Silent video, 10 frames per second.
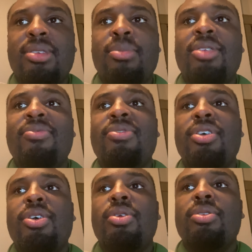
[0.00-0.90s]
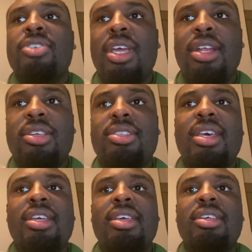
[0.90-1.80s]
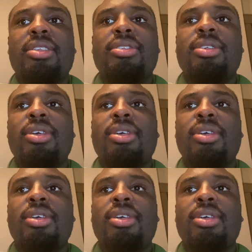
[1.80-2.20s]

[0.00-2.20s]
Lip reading: info, change settings,